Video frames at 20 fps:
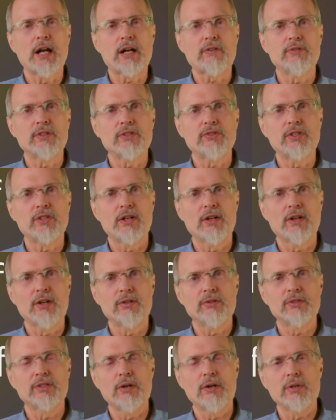breakfast, you
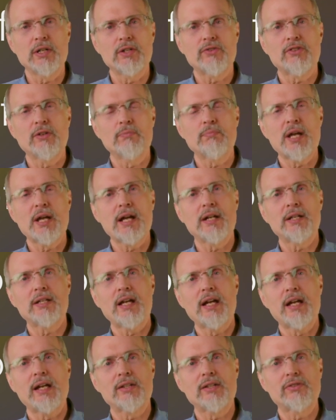know, donuts and
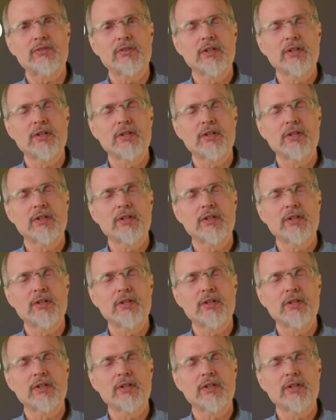pancakes.